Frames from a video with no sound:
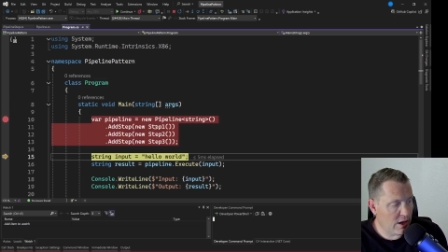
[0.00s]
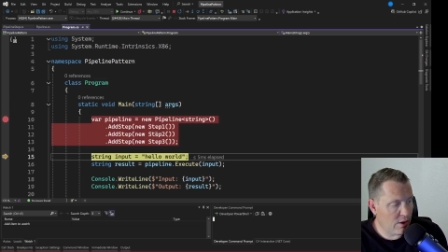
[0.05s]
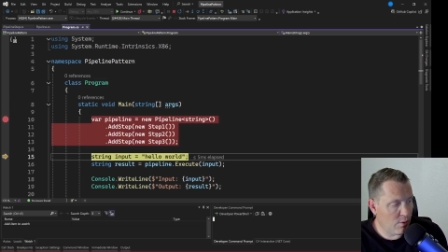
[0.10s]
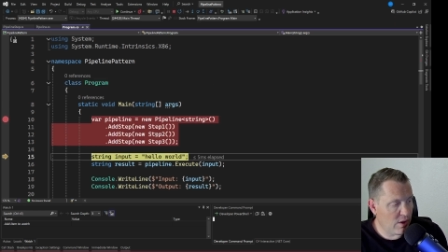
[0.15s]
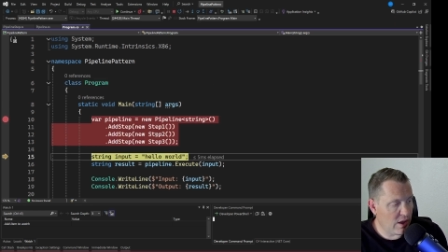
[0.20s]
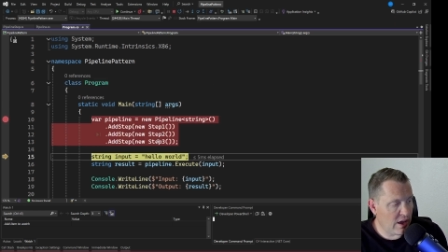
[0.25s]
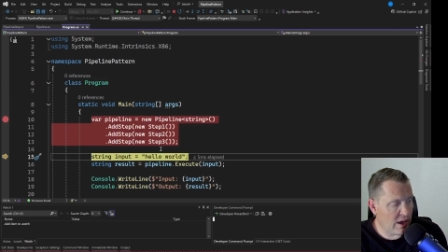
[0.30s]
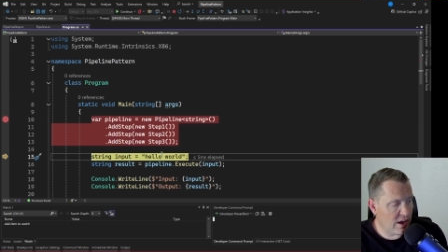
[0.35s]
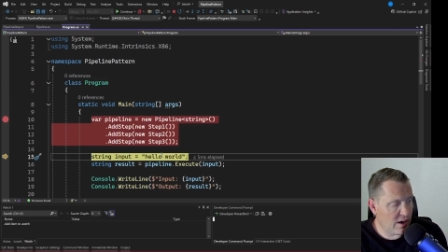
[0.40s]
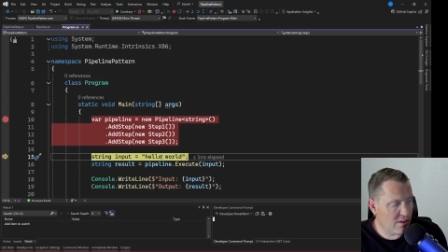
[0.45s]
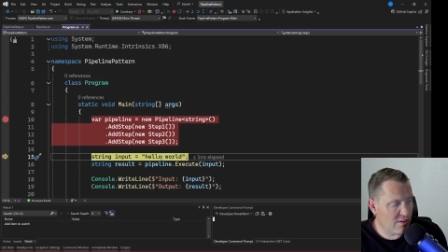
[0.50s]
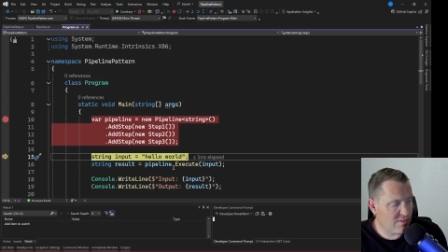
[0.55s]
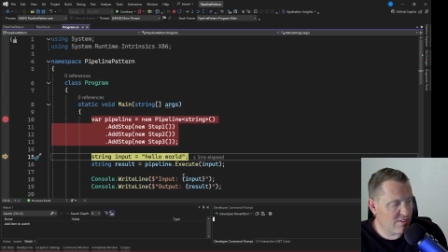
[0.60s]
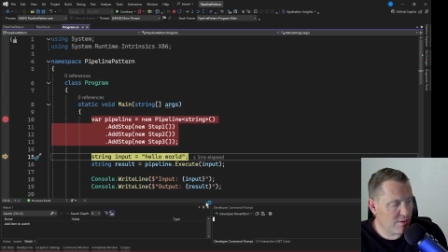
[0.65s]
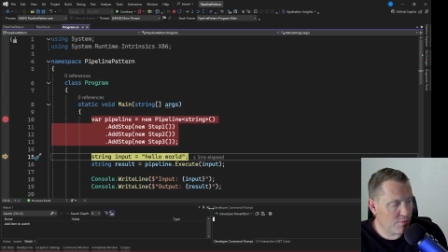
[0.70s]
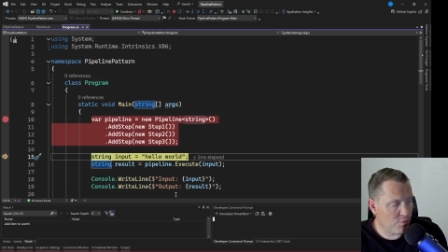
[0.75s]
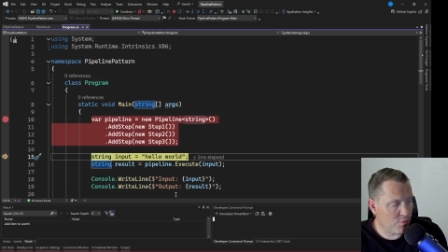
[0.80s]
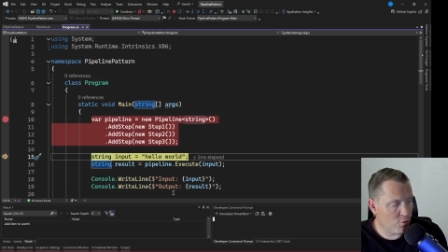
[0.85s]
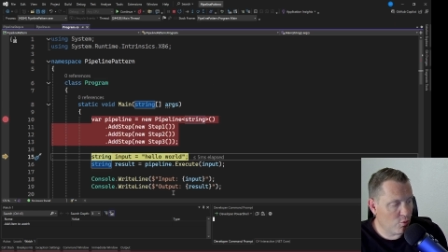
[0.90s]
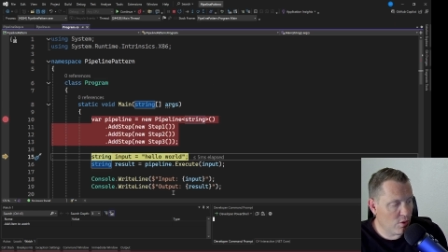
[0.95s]
and we added
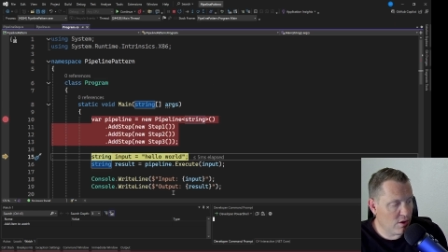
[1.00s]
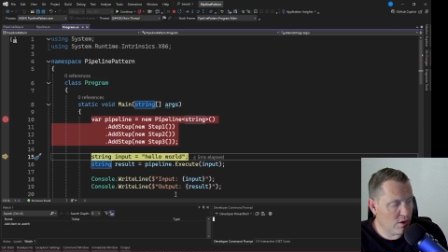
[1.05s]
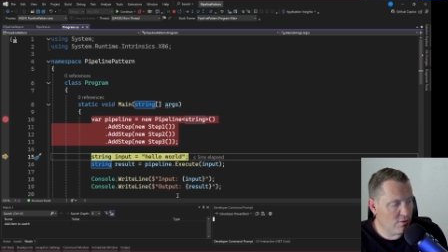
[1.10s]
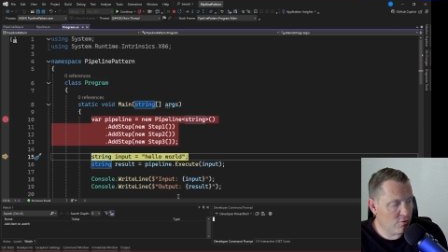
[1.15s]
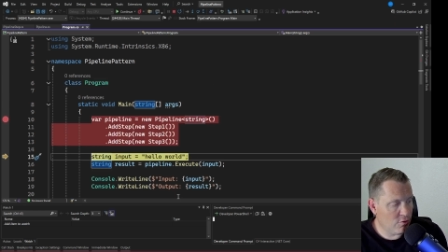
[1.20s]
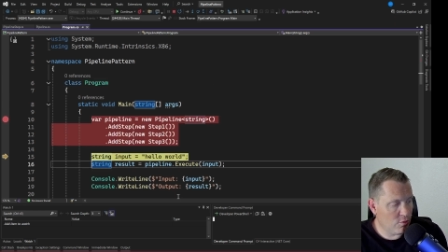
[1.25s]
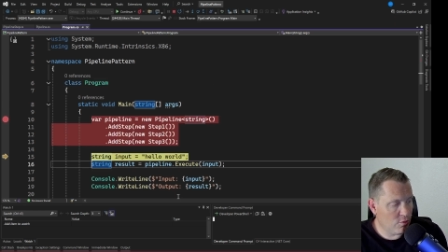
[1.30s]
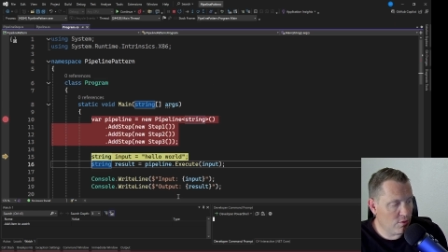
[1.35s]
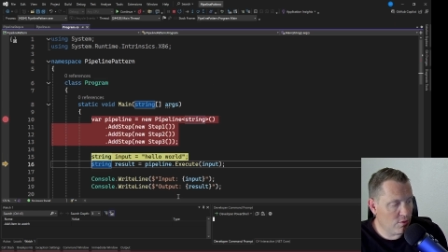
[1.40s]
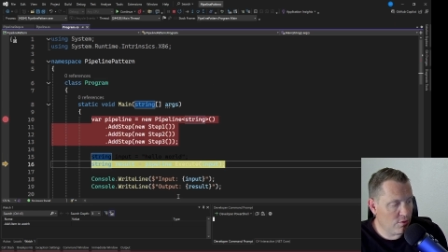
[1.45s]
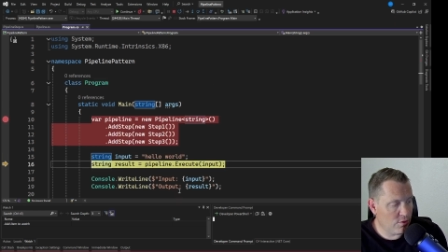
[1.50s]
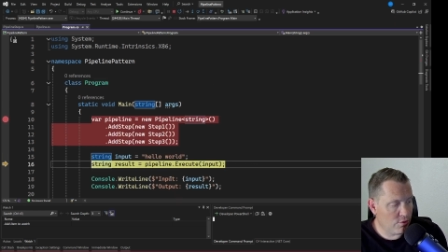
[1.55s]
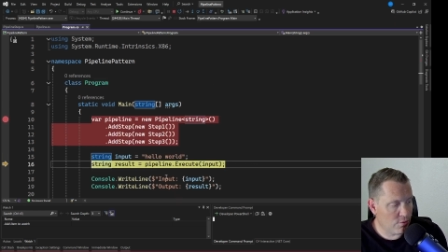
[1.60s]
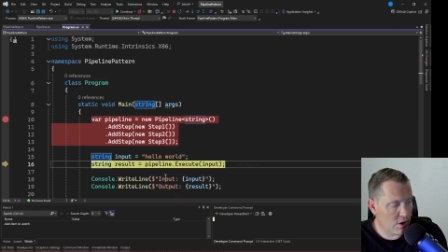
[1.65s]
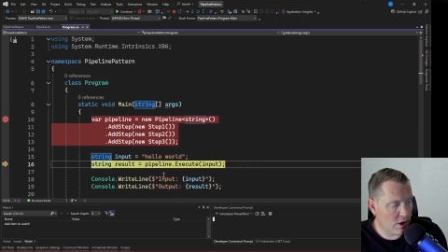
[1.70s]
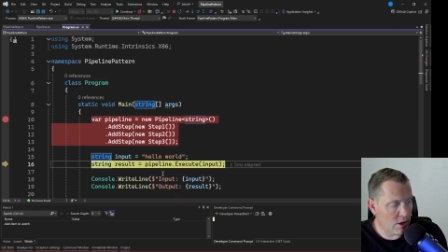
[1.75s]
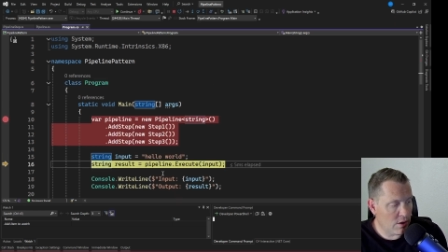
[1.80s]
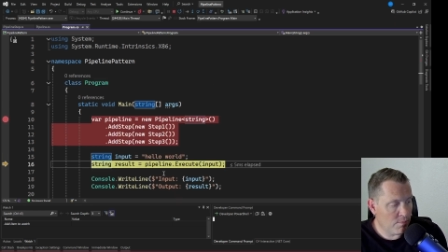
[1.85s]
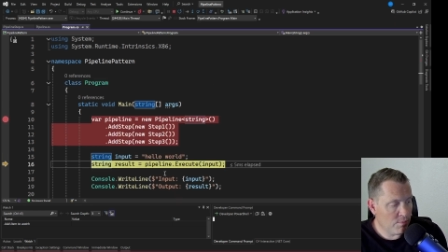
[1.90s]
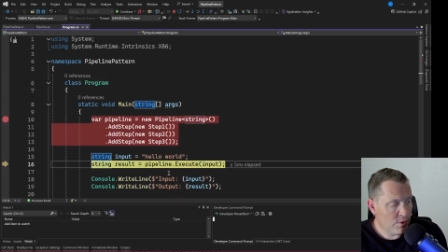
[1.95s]
steps one, two, and
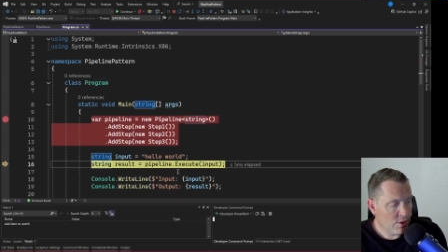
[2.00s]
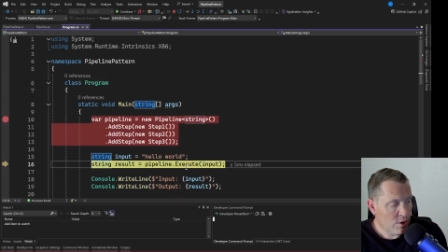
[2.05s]
three.